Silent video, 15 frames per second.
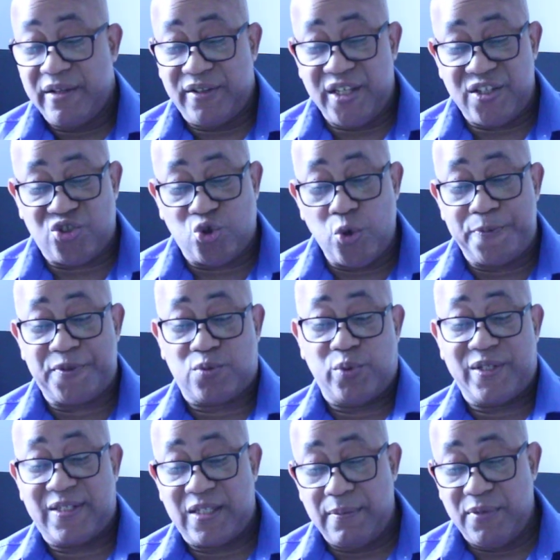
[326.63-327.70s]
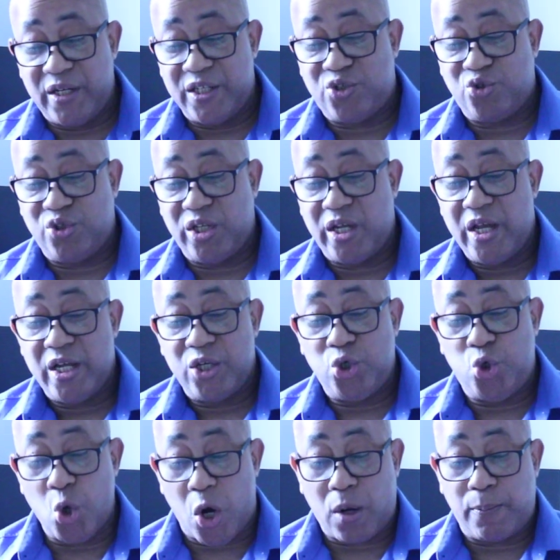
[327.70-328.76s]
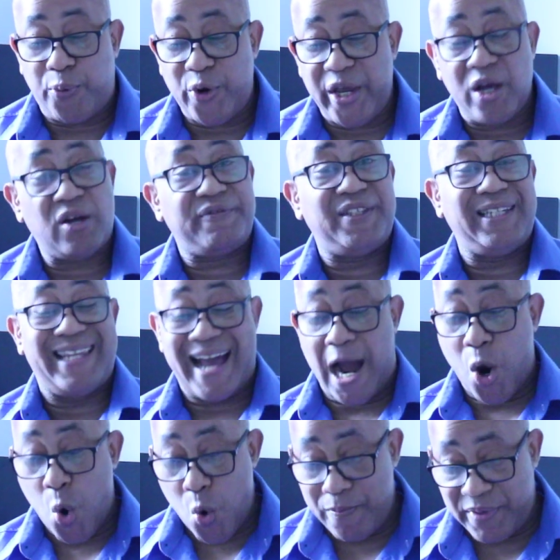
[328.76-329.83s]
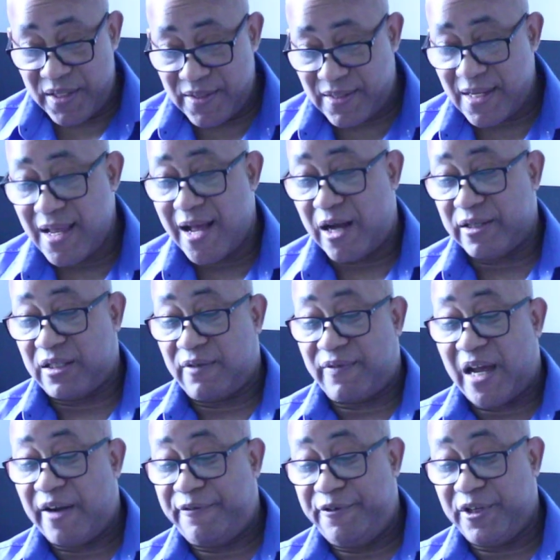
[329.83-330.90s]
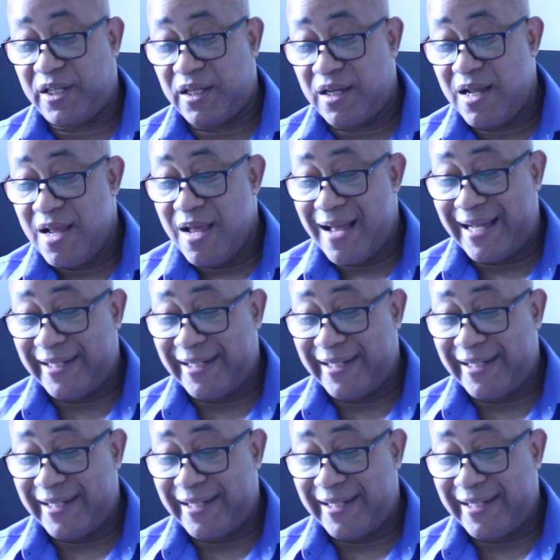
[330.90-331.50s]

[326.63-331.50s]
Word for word: These groups were similar to the Dokpwe of the Dahomis out of Africa